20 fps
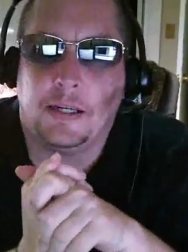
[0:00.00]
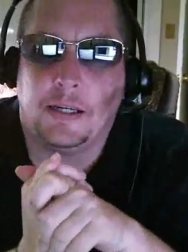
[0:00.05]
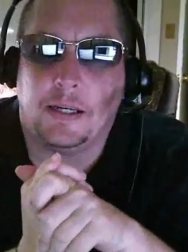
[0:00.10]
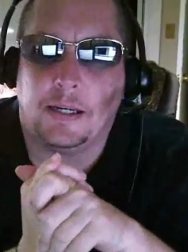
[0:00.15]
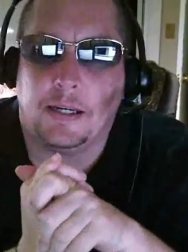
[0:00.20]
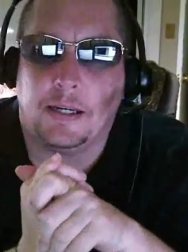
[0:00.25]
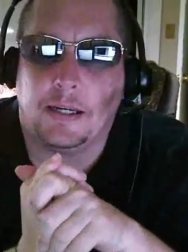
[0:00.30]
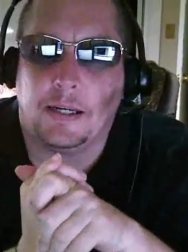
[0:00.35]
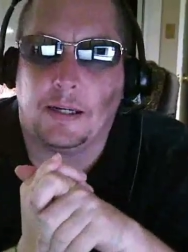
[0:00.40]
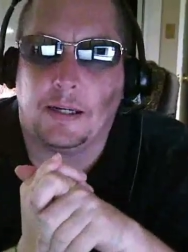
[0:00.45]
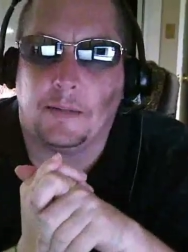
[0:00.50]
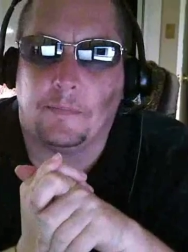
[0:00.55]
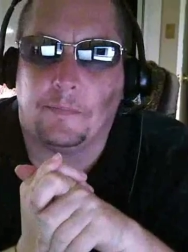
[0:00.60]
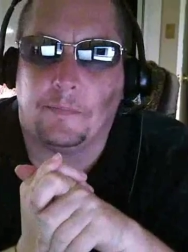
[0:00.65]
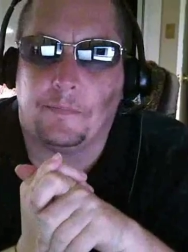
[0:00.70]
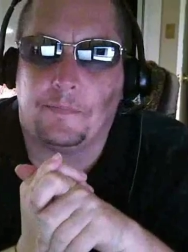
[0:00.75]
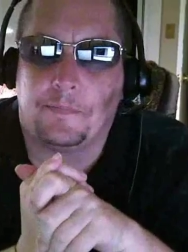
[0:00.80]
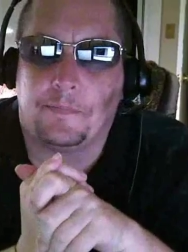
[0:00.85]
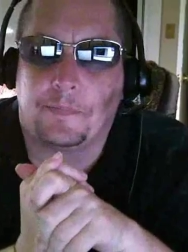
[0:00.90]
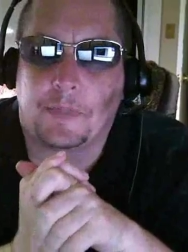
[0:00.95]
Um,
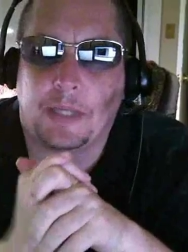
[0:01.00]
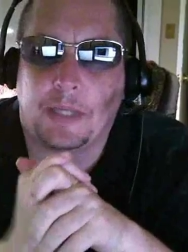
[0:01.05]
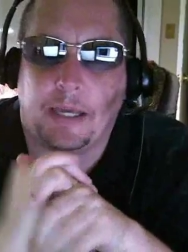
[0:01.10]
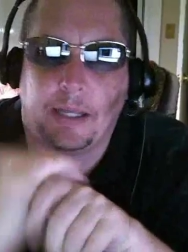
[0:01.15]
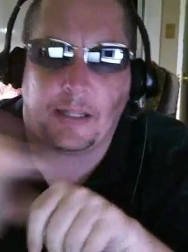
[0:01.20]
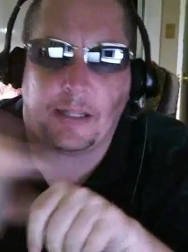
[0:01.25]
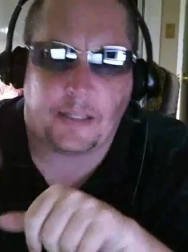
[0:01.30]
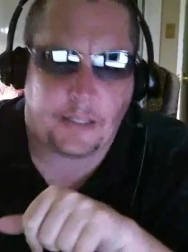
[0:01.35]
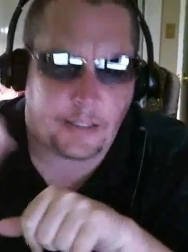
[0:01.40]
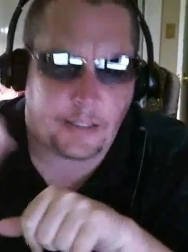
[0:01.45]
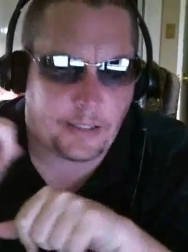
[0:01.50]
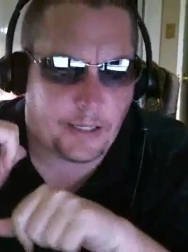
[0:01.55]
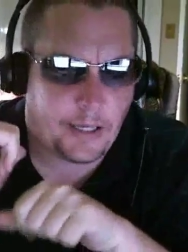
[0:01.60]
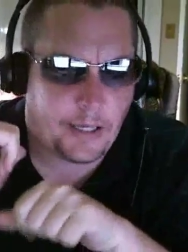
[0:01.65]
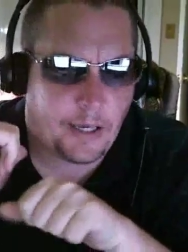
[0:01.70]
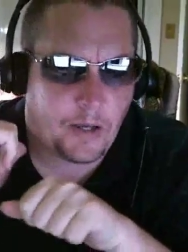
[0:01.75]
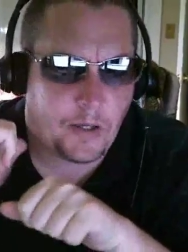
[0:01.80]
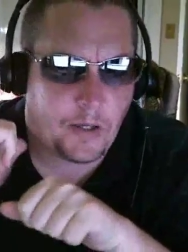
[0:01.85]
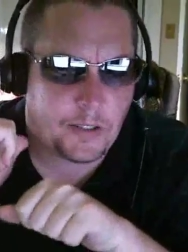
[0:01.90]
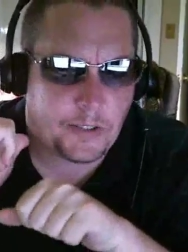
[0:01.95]
and
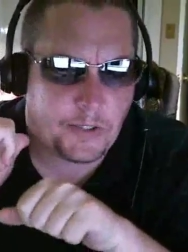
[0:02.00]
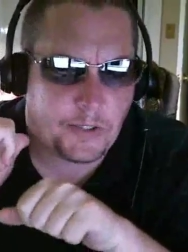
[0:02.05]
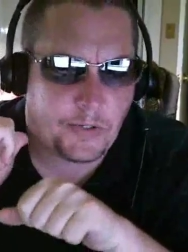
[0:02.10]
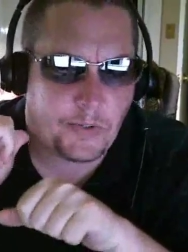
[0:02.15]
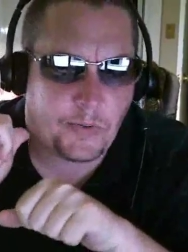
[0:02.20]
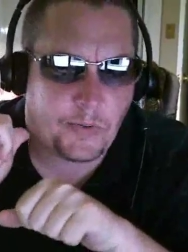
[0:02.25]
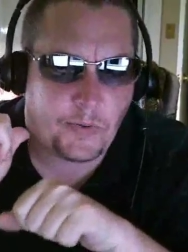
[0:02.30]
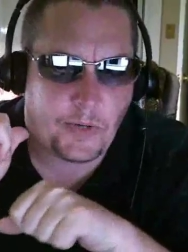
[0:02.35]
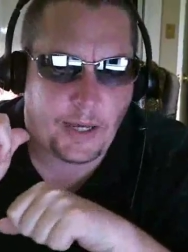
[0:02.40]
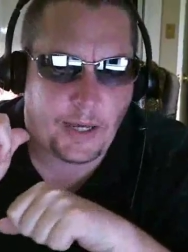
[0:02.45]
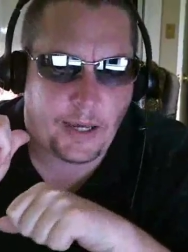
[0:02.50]
also,